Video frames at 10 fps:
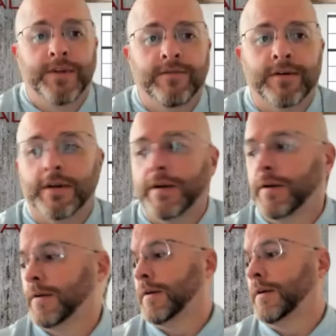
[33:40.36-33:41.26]
definitely.
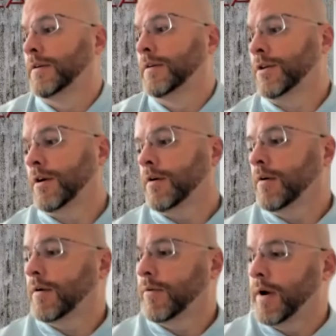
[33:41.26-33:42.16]

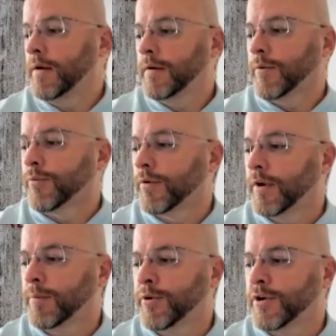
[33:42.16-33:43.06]
So, well, I
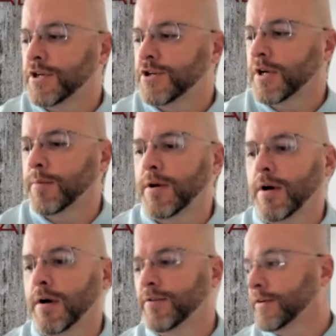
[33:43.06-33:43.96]
really appreciate you coming
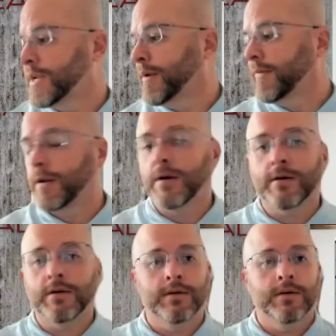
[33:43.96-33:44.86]
on. It's the first time I've had
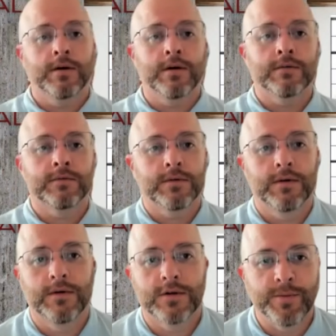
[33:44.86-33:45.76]
a
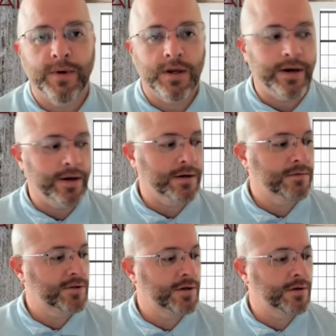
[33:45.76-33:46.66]
termite guy
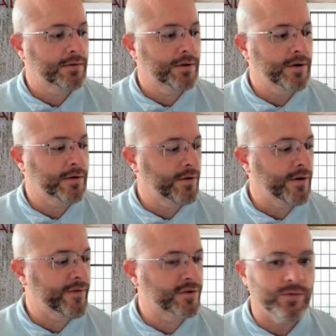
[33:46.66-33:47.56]
on. So you're
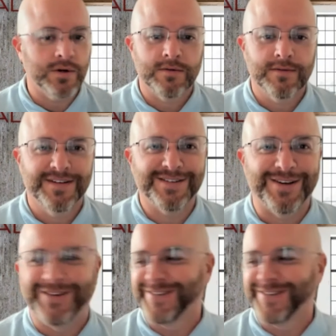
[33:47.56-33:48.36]
our first one. So